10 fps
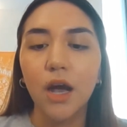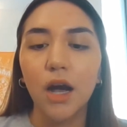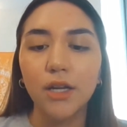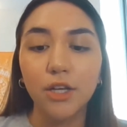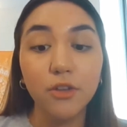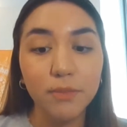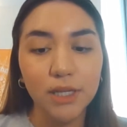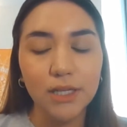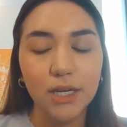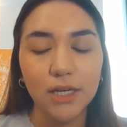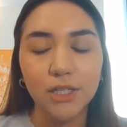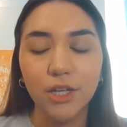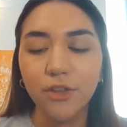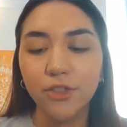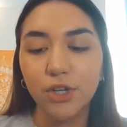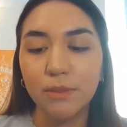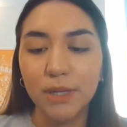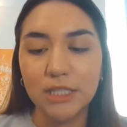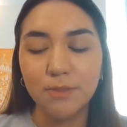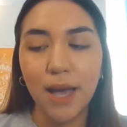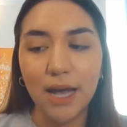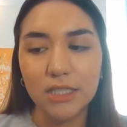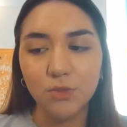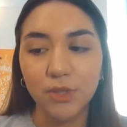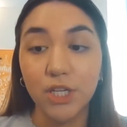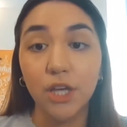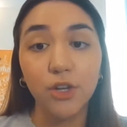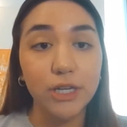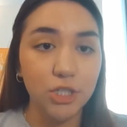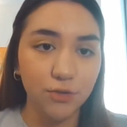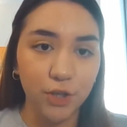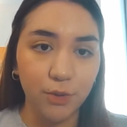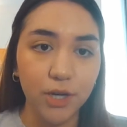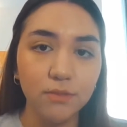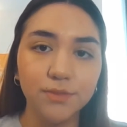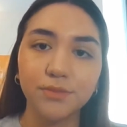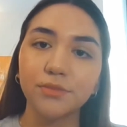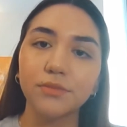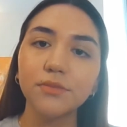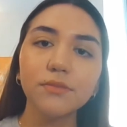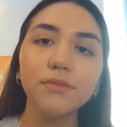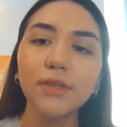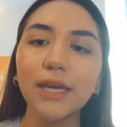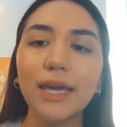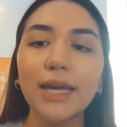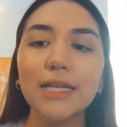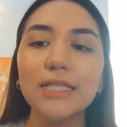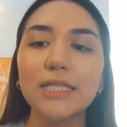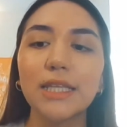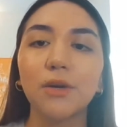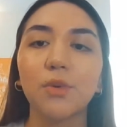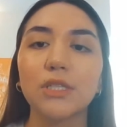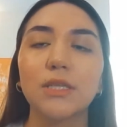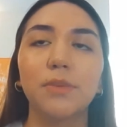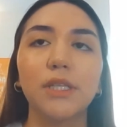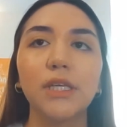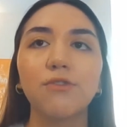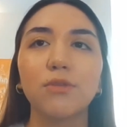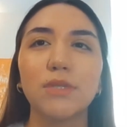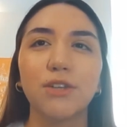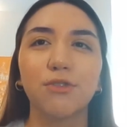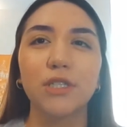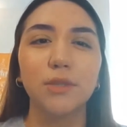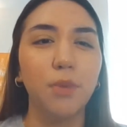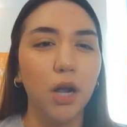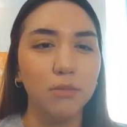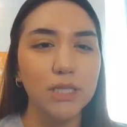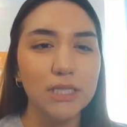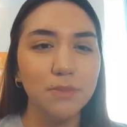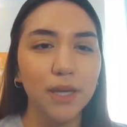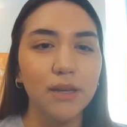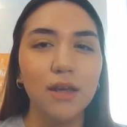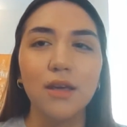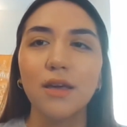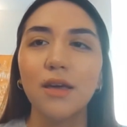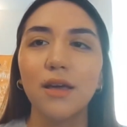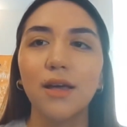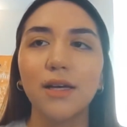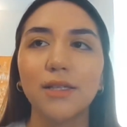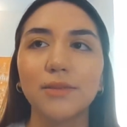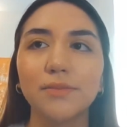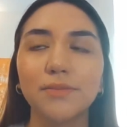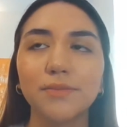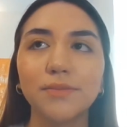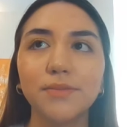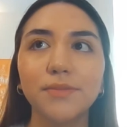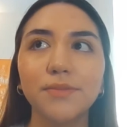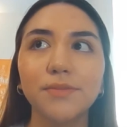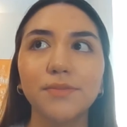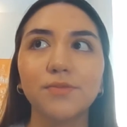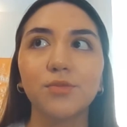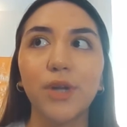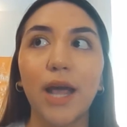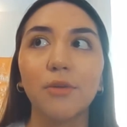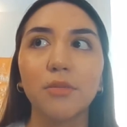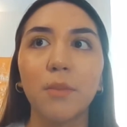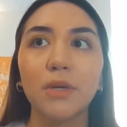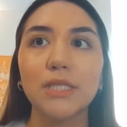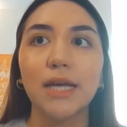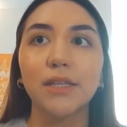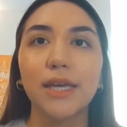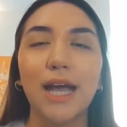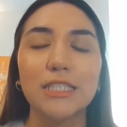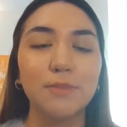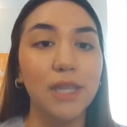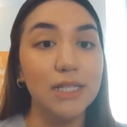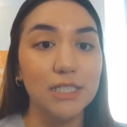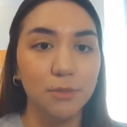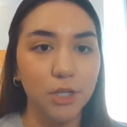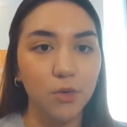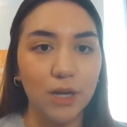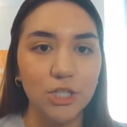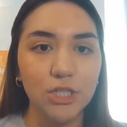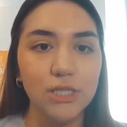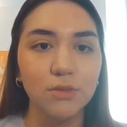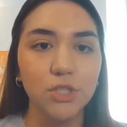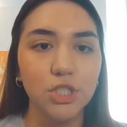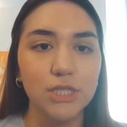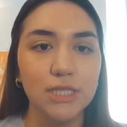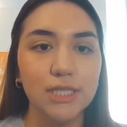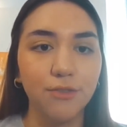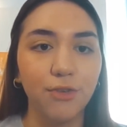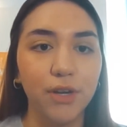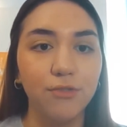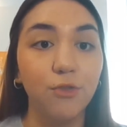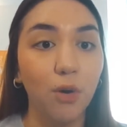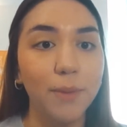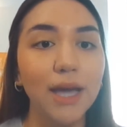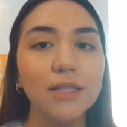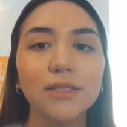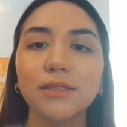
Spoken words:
another 30 minutes passed with another interviewer. And they were typically from different departments, but what I remember is that they asked me like similar questions. It was just a different format.